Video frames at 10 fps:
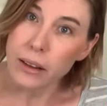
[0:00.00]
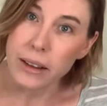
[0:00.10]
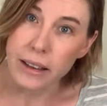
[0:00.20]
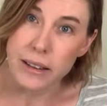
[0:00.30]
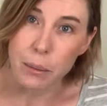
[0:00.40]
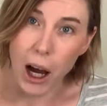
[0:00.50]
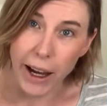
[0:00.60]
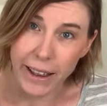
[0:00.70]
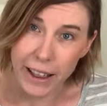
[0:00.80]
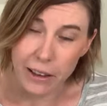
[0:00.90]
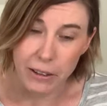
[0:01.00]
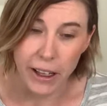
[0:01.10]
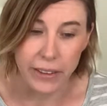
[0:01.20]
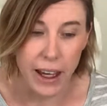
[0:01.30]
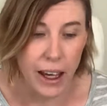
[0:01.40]
did some hiking
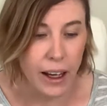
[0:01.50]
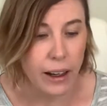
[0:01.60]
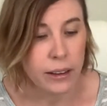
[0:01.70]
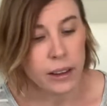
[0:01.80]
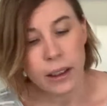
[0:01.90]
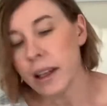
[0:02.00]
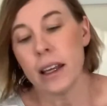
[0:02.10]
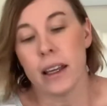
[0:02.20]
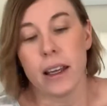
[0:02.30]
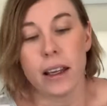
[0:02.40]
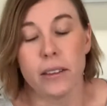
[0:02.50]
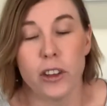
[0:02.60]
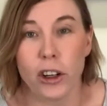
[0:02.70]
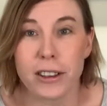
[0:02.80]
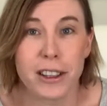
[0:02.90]
around there.
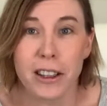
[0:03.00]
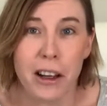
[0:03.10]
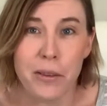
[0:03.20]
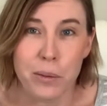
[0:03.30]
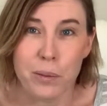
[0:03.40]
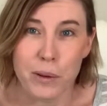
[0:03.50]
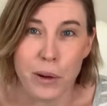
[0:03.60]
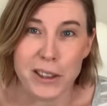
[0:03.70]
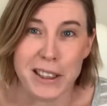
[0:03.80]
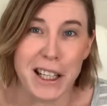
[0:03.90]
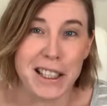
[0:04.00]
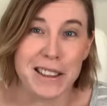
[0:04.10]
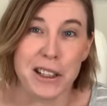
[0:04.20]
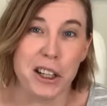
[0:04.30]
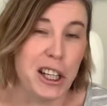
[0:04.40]
It wasn't any
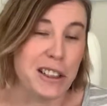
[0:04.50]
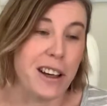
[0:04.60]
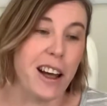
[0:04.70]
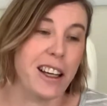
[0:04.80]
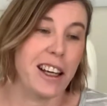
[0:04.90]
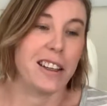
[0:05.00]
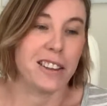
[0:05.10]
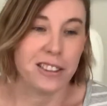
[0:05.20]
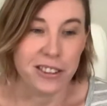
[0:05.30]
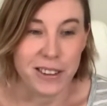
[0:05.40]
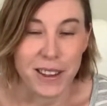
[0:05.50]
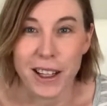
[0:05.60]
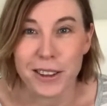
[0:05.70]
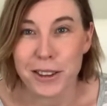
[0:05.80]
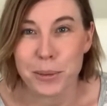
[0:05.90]
serious hiking. It was
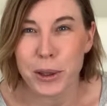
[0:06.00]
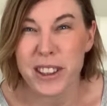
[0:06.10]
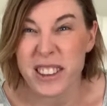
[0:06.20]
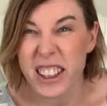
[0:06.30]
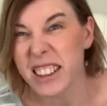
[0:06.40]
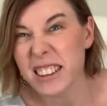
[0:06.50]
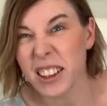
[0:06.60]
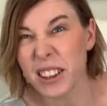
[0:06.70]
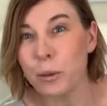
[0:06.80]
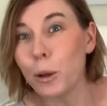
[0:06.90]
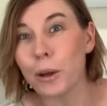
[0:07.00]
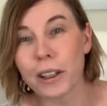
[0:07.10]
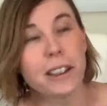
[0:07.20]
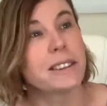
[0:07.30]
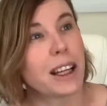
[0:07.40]
kind of just put your sneakers on and
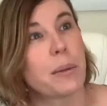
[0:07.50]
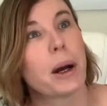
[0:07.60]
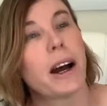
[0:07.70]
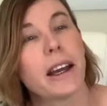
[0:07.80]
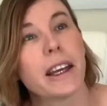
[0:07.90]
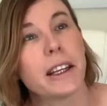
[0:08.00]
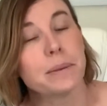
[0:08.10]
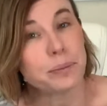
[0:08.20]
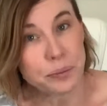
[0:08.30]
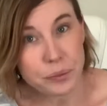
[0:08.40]
walk type of hiking.